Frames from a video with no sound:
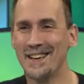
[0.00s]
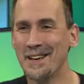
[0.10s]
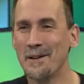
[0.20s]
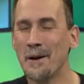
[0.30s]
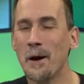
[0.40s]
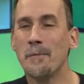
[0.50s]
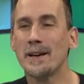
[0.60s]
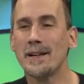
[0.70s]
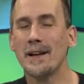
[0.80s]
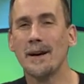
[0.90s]
Yeah, and I
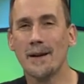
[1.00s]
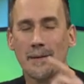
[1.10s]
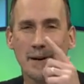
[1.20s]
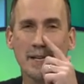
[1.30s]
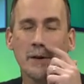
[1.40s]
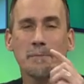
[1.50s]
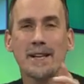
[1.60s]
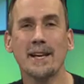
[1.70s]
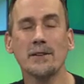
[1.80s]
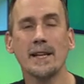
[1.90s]
but, and but you know
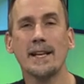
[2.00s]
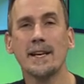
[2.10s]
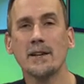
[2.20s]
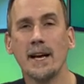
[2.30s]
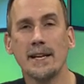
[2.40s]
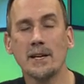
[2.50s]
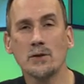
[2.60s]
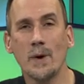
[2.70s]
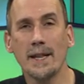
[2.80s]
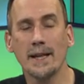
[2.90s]
but here's and, here, and
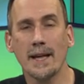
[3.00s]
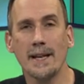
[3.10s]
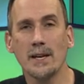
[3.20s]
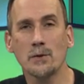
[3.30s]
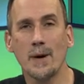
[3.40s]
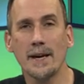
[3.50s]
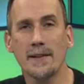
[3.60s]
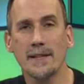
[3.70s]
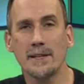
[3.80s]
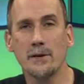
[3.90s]
here's true. why and here's why I
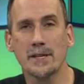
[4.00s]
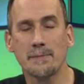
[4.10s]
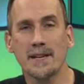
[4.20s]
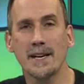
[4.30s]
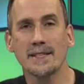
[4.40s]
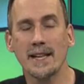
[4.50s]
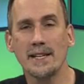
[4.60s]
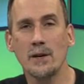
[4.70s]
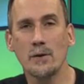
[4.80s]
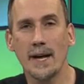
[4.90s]
think they do it is because they
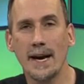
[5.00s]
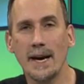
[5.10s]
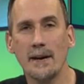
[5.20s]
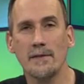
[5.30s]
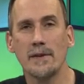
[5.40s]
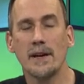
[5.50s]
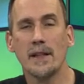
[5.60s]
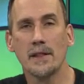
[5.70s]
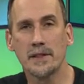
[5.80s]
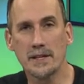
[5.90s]
don't have
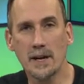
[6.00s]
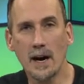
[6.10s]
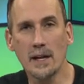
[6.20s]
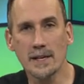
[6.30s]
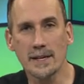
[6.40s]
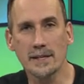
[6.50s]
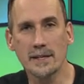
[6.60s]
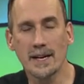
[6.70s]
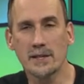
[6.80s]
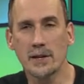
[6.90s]
the
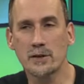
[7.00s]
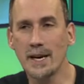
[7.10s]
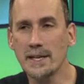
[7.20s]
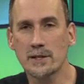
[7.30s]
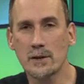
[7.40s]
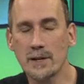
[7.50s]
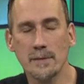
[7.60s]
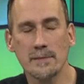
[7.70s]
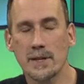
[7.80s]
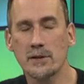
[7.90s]
knowledge, and so they're trying to
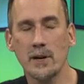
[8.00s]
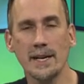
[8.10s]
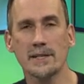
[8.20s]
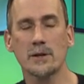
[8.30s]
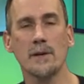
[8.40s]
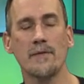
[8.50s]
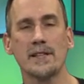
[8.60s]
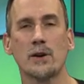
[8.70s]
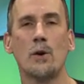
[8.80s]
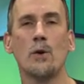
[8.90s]
circum they're trying to
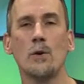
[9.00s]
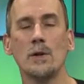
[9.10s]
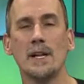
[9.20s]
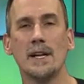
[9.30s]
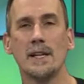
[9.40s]
circumvent the whole